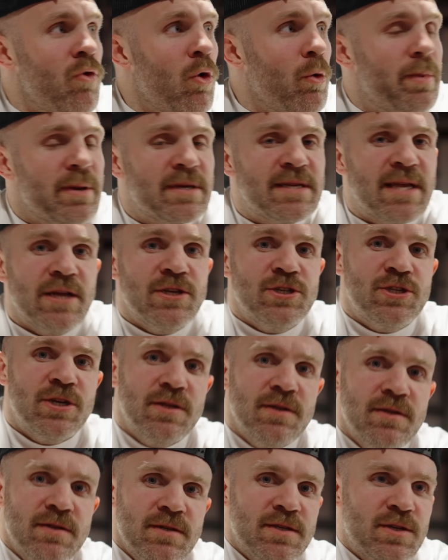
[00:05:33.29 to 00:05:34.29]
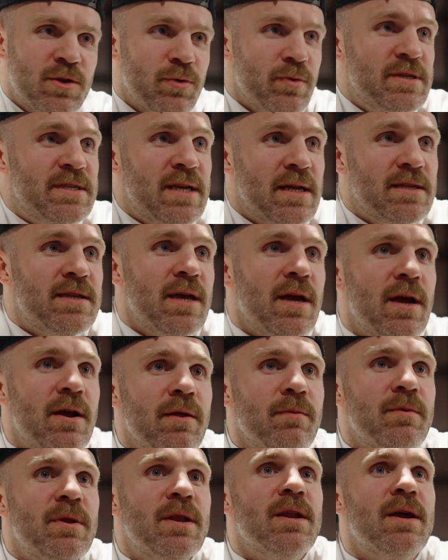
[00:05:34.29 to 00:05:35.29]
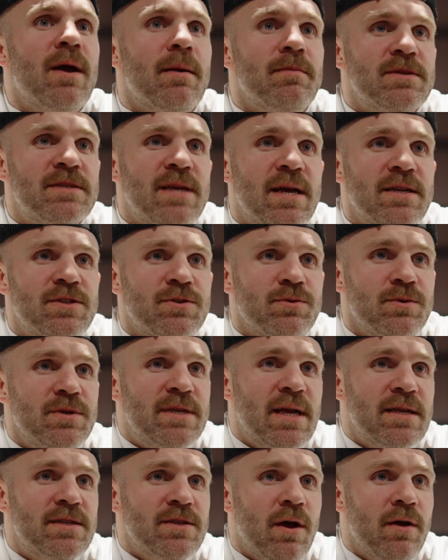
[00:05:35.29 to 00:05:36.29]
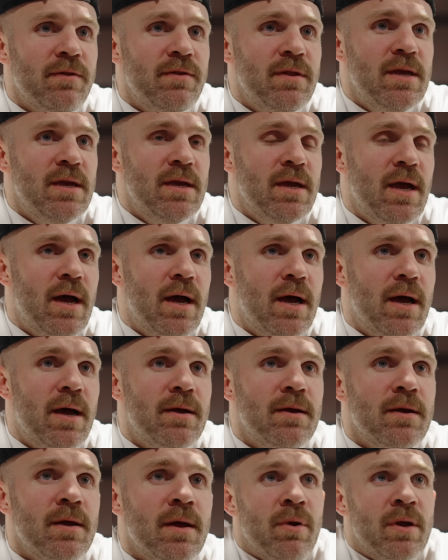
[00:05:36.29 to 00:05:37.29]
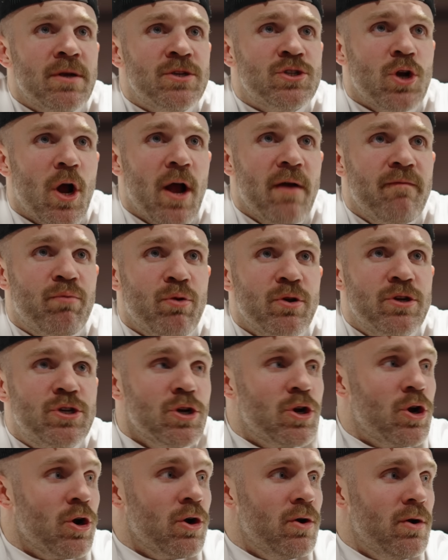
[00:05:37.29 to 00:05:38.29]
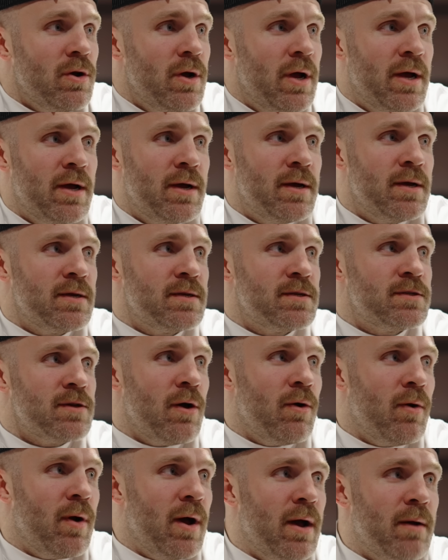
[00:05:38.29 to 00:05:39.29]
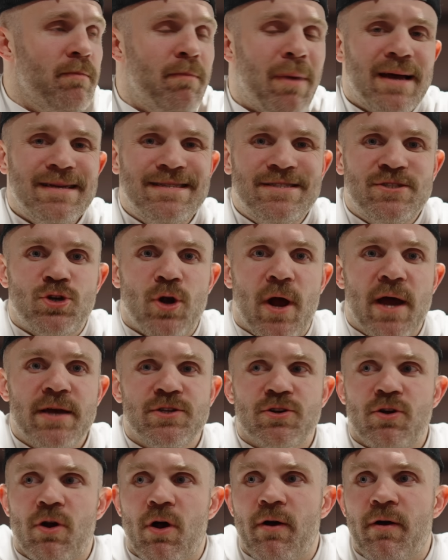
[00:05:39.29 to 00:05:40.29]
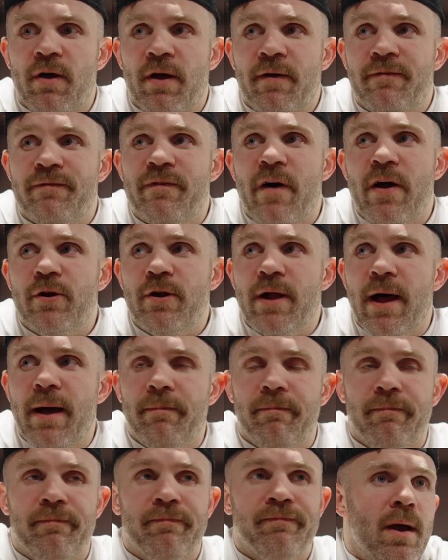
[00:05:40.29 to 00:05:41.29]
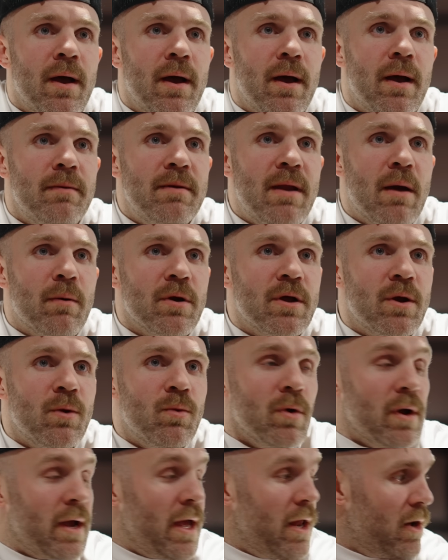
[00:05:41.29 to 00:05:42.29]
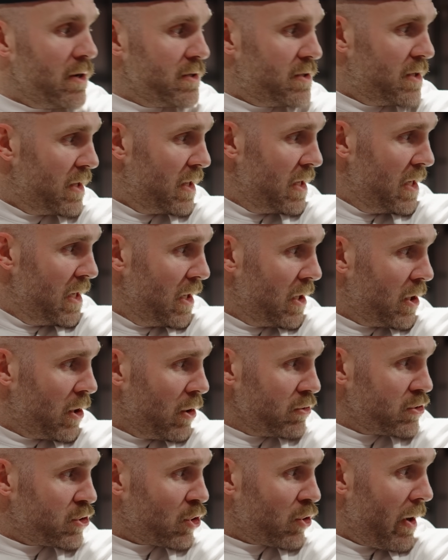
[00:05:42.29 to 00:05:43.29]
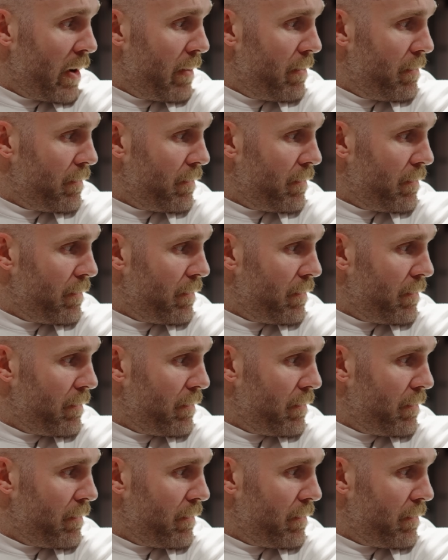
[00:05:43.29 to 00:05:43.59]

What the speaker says: rope extensions, 3 sets there, then we did a couple sets, 3 sets on the stride preacher curl. So bis and tris are all fired up. Now we're gonna get onto the close grip.